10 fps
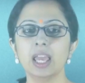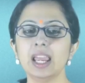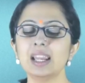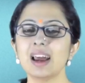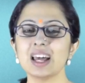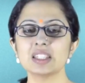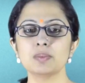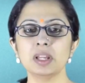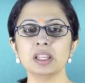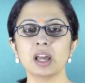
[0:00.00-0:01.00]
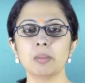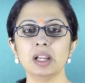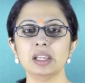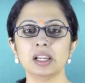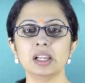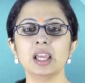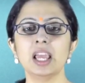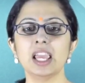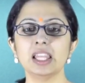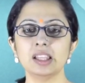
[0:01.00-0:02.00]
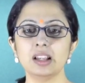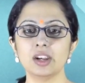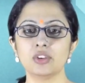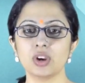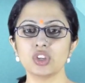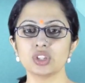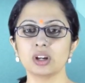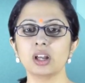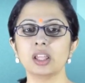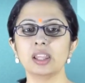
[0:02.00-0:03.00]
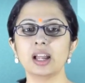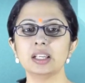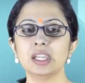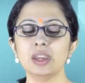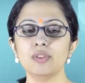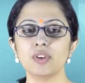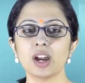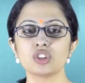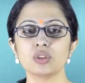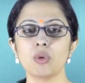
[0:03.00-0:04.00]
It has been commented in the literature that de facto